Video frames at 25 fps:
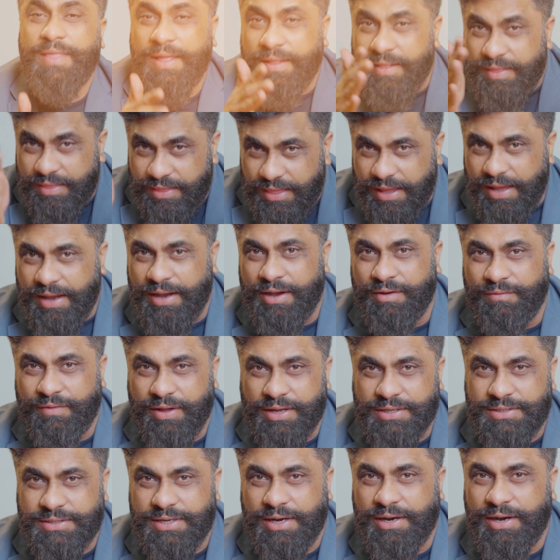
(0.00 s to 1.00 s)
then they
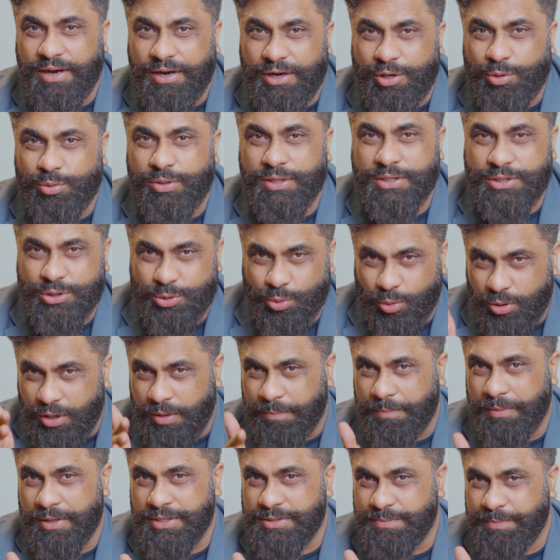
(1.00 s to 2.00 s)
invested into this Solar
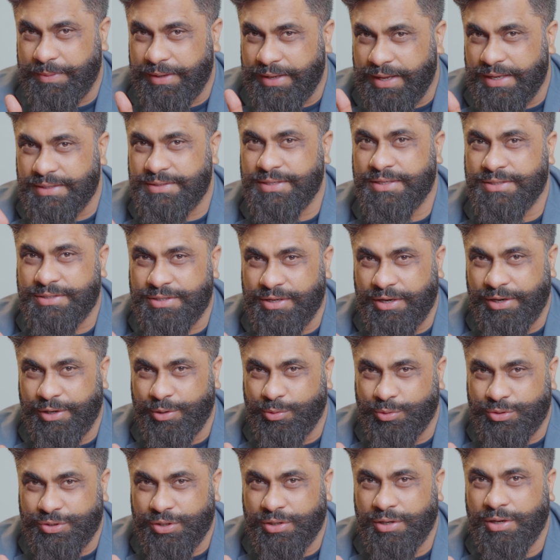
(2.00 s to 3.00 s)
plus BESS
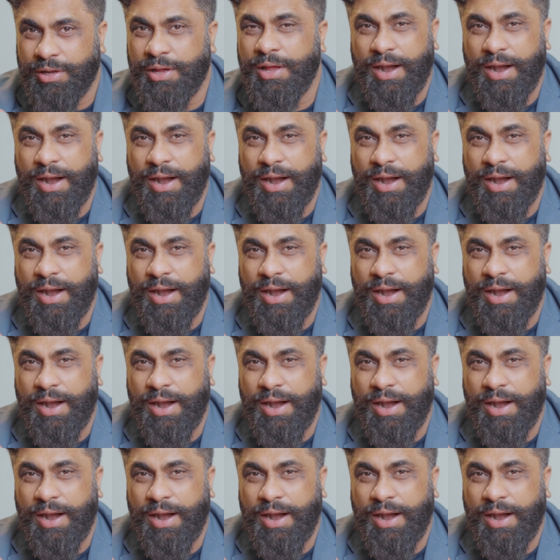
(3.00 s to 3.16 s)
solution